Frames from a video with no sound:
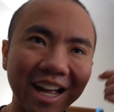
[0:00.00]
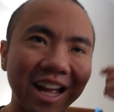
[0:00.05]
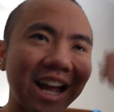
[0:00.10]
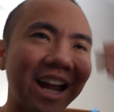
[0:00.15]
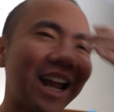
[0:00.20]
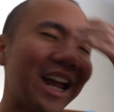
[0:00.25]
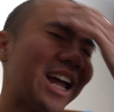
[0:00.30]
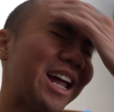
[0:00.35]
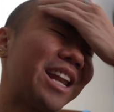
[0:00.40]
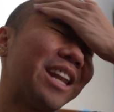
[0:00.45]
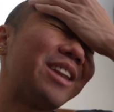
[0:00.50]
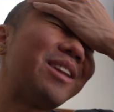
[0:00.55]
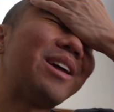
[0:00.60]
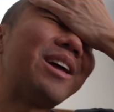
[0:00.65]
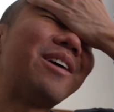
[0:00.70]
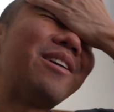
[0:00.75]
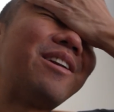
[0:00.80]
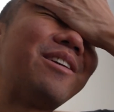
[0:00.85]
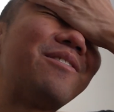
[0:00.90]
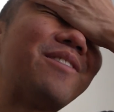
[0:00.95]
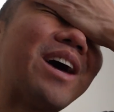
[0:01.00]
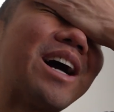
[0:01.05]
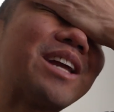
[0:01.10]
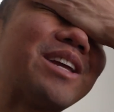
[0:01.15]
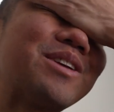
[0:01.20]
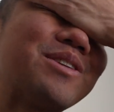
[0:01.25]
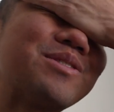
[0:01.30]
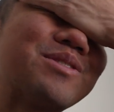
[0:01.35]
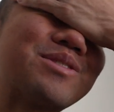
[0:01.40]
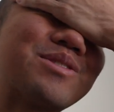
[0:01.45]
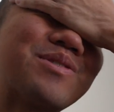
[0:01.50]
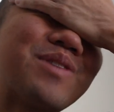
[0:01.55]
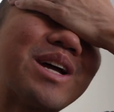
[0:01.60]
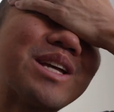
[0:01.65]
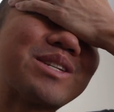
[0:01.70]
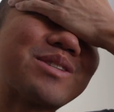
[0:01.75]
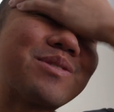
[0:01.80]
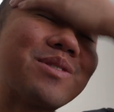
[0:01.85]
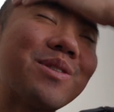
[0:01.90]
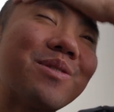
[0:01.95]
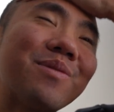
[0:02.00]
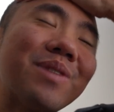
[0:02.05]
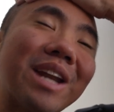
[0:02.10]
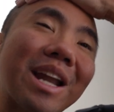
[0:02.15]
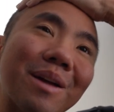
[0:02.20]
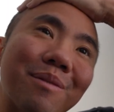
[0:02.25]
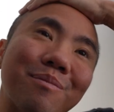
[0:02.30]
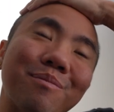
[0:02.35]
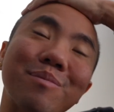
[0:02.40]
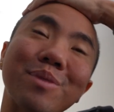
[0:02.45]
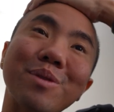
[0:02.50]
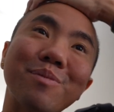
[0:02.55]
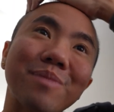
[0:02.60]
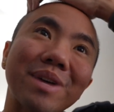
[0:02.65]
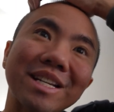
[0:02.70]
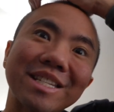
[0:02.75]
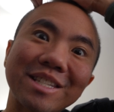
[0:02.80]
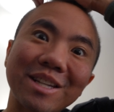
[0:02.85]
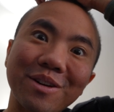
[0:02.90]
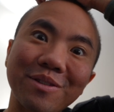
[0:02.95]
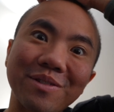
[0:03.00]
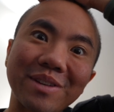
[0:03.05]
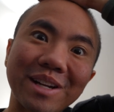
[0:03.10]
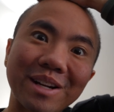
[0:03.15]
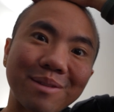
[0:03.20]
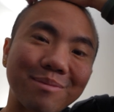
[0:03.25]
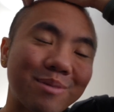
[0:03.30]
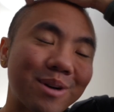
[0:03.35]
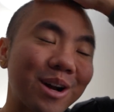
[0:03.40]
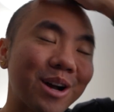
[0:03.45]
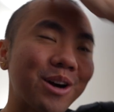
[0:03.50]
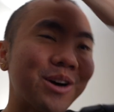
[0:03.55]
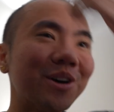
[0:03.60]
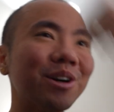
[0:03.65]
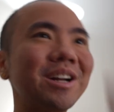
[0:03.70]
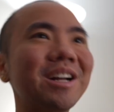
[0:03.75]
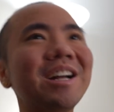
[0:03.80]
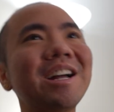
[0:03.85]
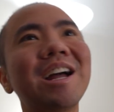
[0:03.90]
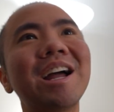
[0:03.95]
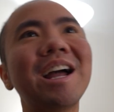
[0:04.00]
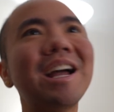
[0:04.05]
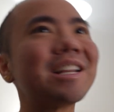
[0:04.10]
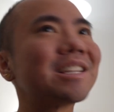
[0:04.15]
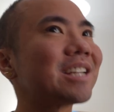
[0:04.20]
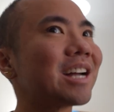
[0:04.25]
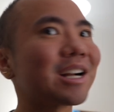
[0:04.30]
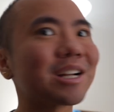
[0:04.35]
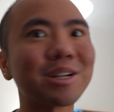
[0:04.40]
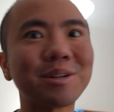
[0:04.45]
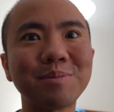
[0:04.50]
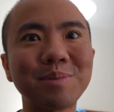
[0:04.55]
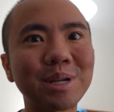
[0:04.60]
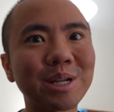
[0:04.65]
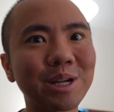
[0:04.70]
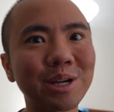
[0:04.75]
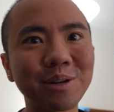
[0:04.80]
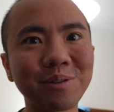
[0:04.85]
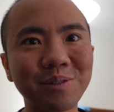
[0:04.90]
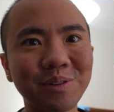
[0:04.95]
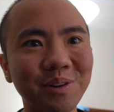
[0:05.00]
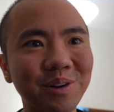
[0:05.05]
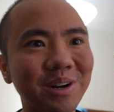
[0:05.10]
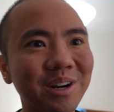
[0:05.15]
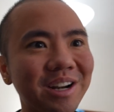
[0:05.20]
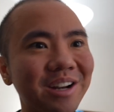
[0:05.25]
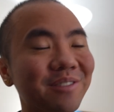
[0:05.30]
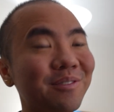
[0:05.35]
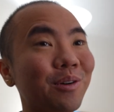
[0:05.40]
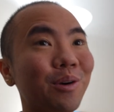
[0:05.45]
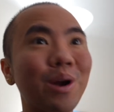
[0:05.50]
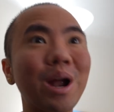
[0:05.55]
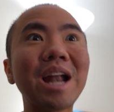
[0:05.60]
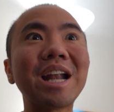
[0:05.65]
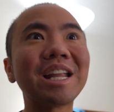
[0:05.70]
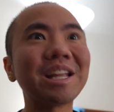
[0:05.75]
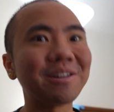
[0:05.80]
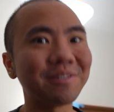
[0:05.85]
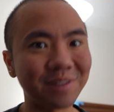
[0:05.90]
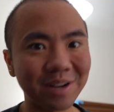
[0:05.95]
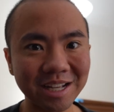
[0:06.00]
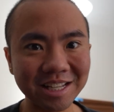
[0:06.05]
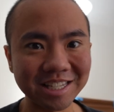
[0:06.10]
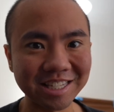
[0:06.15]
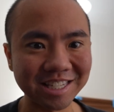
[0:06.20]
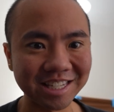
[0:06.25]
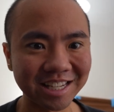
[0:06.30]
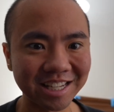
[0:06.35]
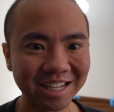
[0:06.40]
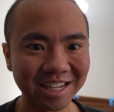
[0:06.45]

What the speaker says: And if I use the restroom and I poop myself here, bro, it's not gonna be good for any of us.